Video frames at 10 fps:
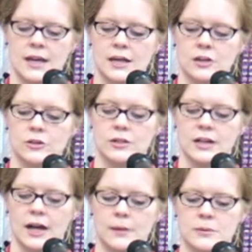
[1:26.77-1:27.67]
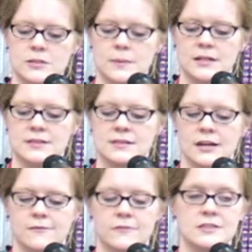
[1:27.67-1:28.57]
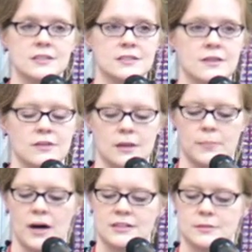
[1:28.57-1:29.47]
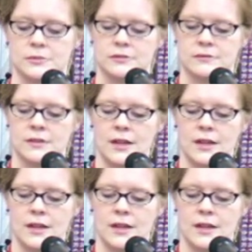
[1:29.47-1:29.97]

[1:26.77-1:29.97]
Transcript: including Hyperspace and Physics of the Impossible,